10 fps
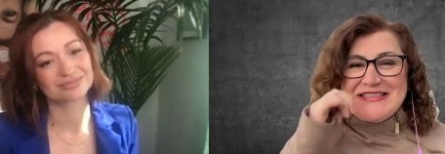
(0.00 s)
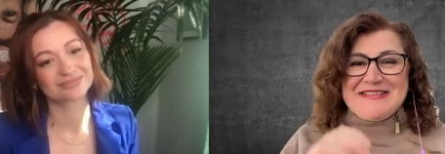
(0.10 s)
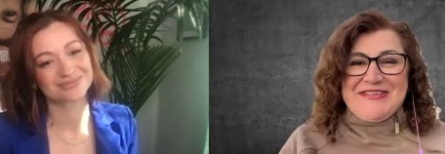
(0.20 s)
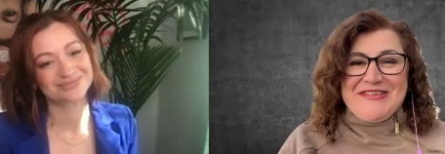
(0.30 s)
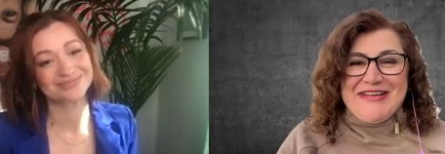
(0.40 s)

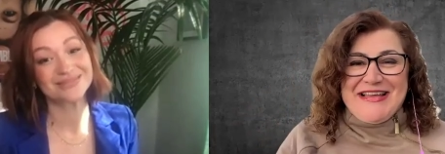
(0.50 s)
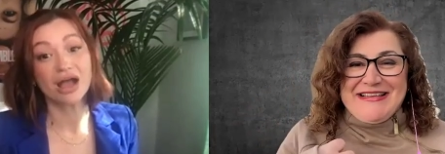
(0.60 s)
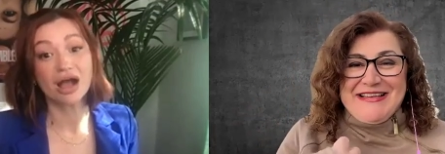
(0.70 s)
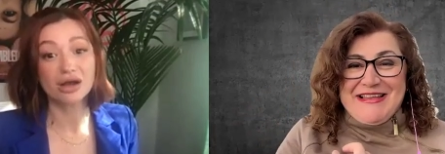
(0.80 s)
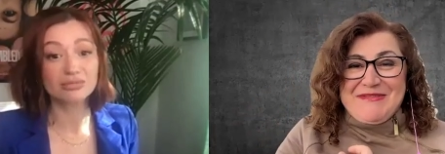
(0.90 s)
Speaker 1: so
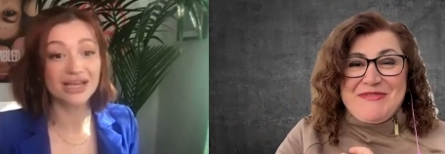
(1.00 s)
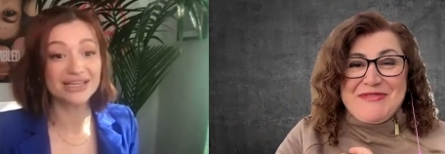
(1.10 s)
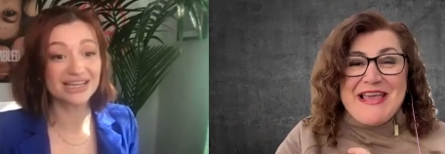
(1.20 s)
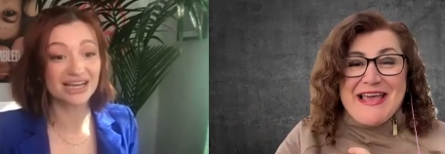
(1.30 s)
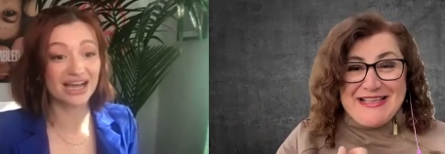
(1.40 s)
and and
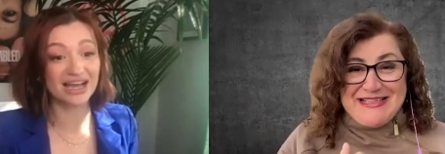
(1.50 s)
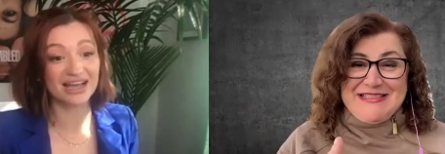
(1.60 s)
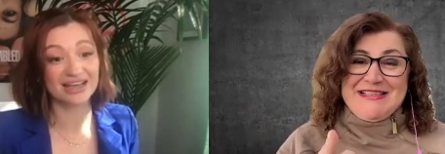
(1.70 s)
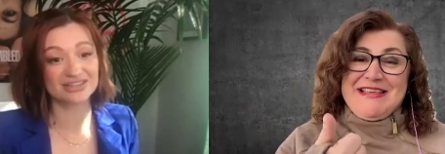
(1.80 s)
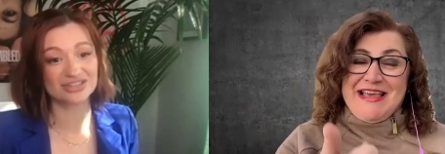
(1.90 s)
ah!
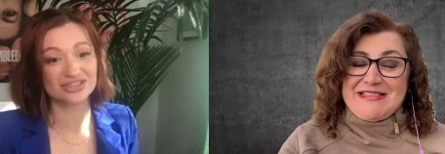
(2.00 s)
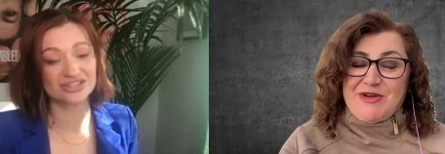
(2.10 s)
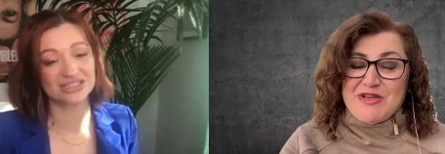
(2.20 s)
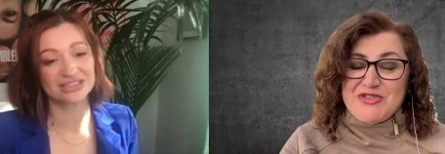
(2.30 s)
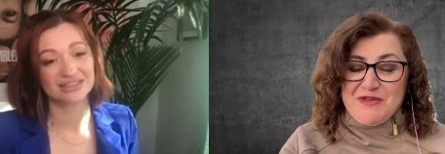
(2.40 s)
yes yes
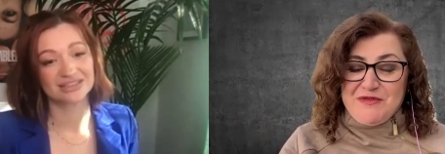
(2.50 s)
i watched the